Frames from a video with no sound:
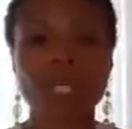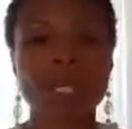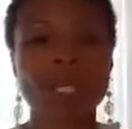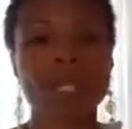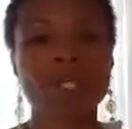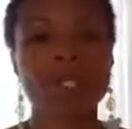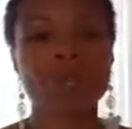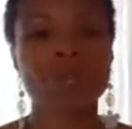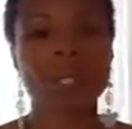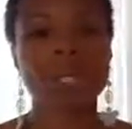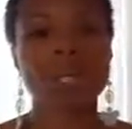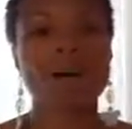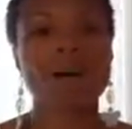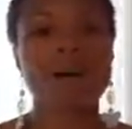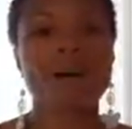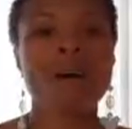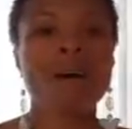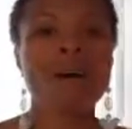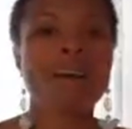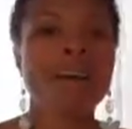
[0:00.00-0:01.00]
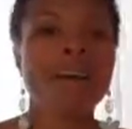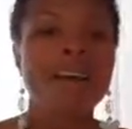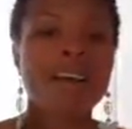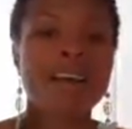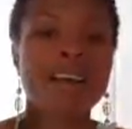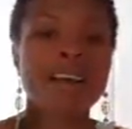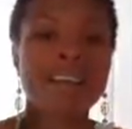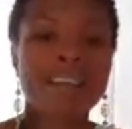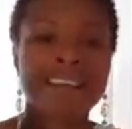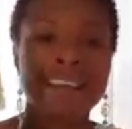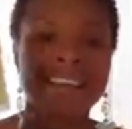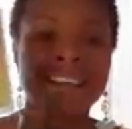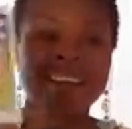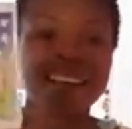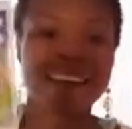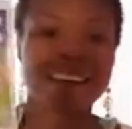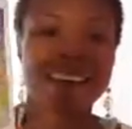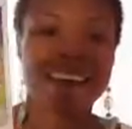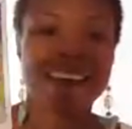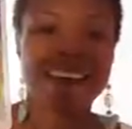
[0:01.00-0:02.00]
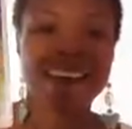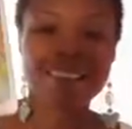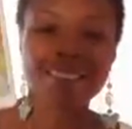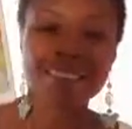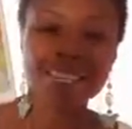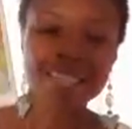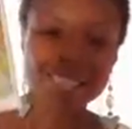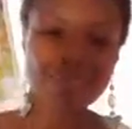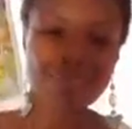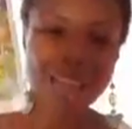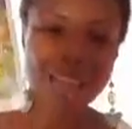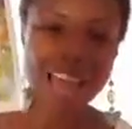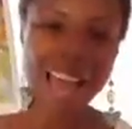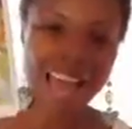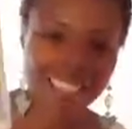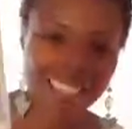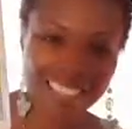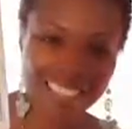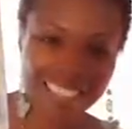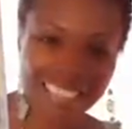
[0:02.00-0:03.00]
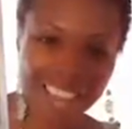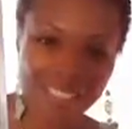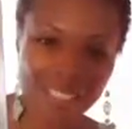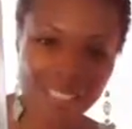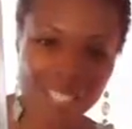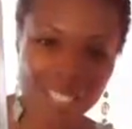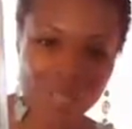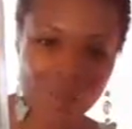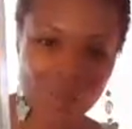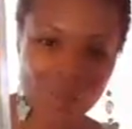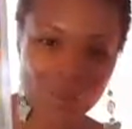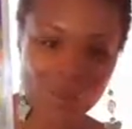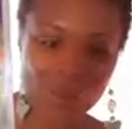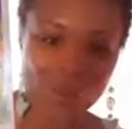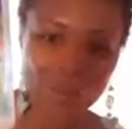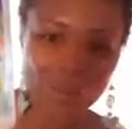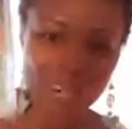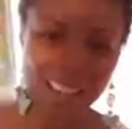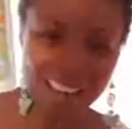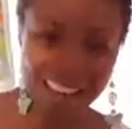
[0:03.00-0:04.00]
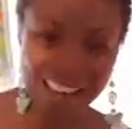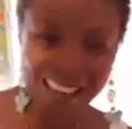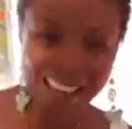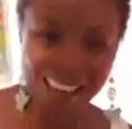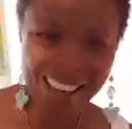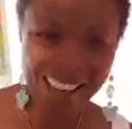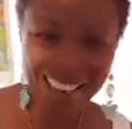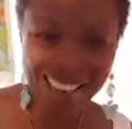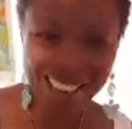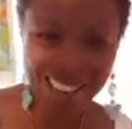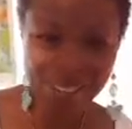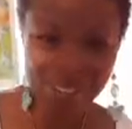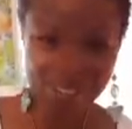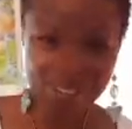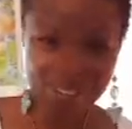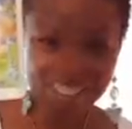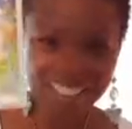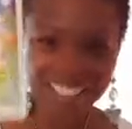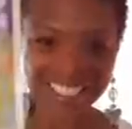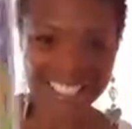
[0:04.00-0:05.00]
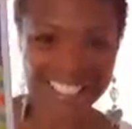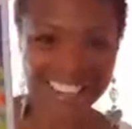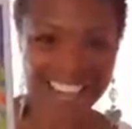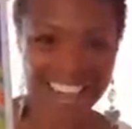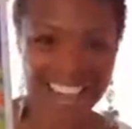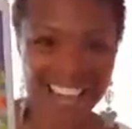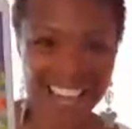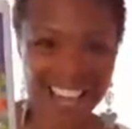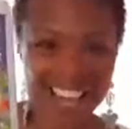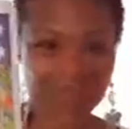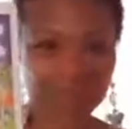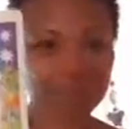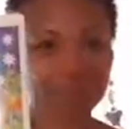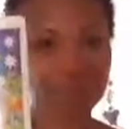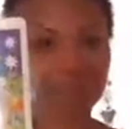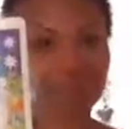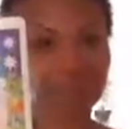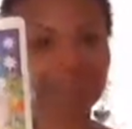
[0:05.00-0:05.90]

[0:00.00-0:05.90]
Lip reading: because we are, and this may actually have to do with what I had going on today.